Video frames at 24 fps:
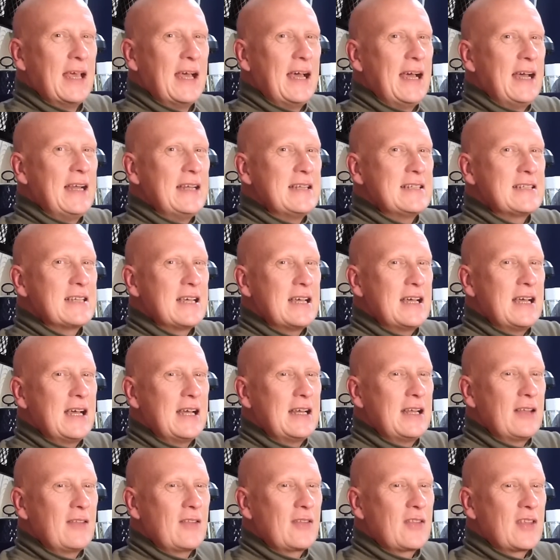And
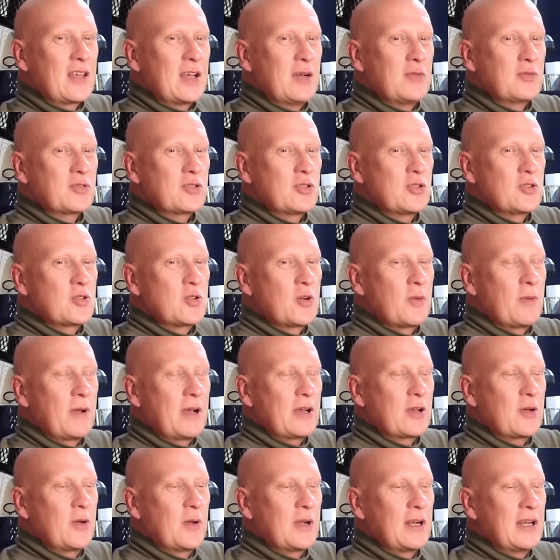another thing I was going to talk
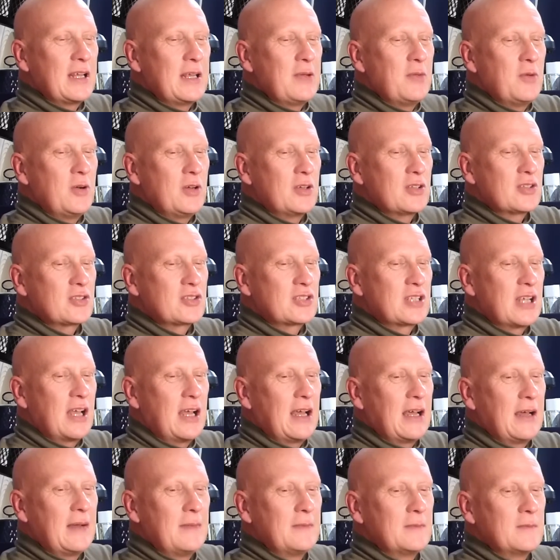about quickly was
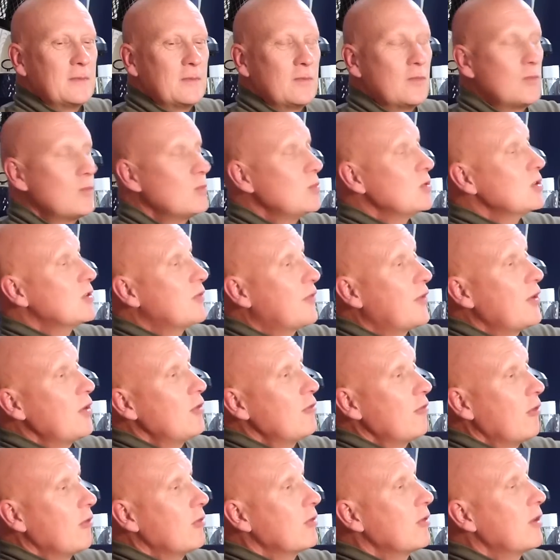
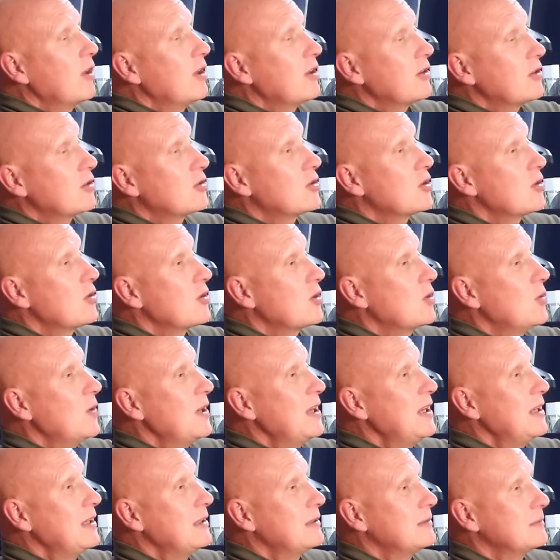funeral. So the
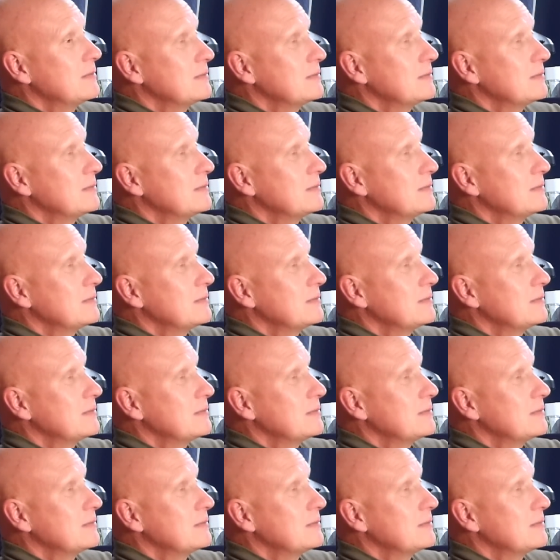Queen